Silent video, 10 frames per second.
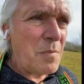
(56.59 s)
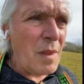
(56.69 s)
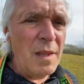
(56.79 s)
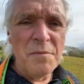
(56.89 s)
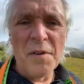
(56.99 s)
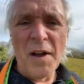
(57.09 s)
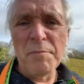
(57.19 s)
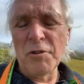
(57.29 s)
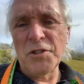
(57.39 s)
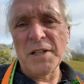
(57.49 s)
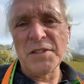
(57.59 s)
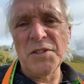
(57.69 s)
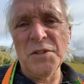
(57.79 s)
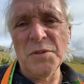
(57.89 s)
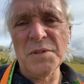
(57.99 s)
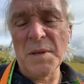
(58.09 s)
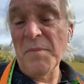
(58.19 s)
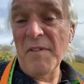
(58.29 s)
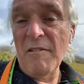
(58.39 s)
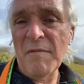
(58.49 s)
invite projects to
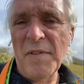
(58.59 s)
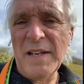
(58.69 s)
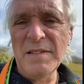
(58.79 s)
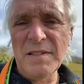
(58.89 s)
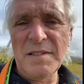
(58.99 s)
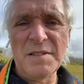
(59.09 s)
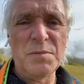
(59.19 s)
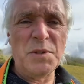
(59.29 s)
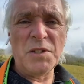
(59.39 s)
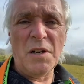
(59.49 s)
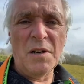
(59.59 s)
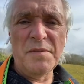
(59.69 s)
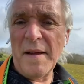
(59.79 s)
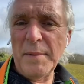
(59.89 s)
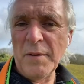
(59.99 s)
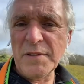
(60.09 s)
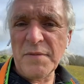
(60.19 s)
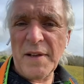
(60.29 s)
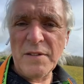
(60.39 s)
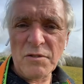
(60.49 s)
some of our events, which are family office
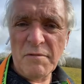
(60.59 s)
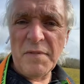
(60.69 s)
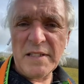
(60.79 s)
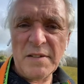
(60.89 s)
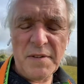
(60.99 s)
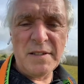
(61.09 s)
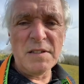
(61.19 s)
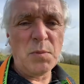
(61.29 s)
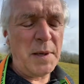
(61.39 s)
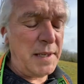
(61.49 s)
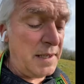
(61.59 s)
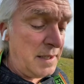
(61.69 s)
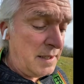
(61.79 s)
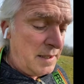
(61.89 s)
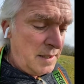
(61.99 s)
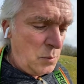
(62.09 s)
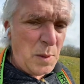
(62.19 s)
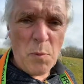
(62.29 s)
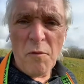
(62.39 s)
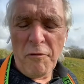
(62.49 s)
events or investor events. We
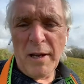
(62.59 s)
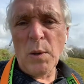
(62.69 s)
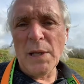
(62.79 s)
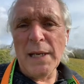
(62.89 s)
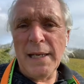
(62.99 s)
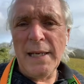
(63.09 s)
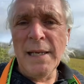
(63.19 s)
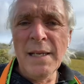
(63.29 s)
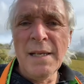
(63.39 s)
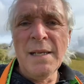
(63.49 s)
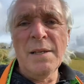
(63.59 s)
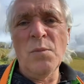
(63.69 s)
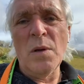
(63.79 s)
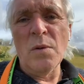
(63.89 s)
more frequently will